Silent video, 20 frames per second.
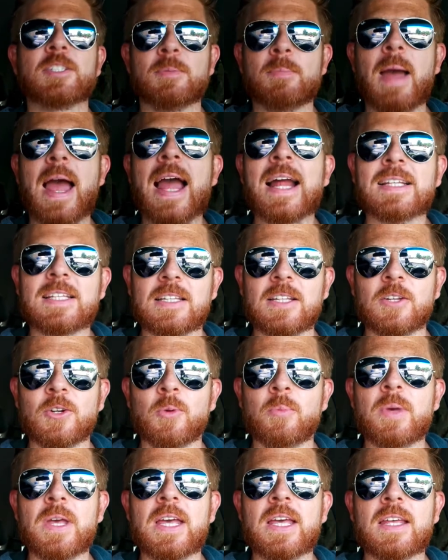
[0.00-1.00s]
smacked a
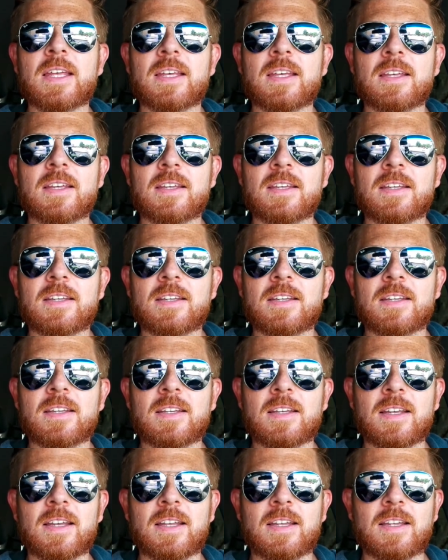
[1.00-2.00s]
little bit
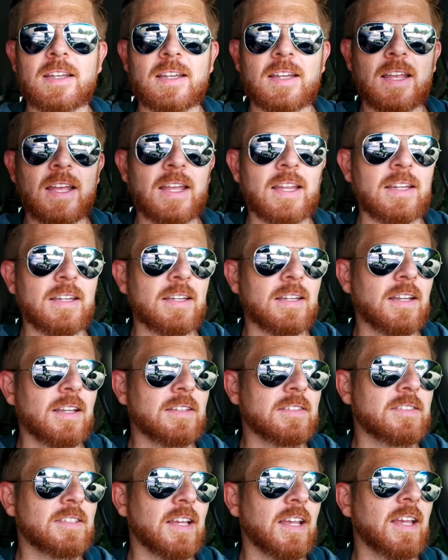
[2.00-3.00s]

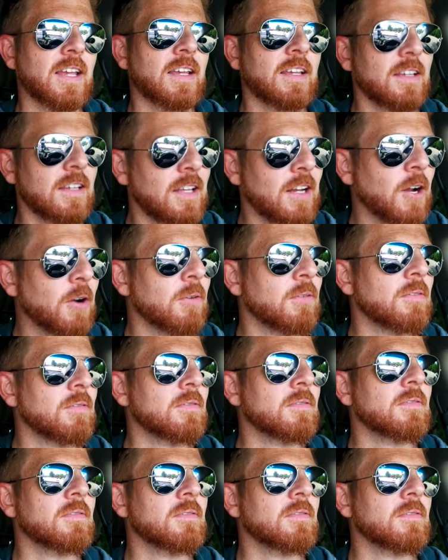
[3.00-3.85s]
and saying, you know,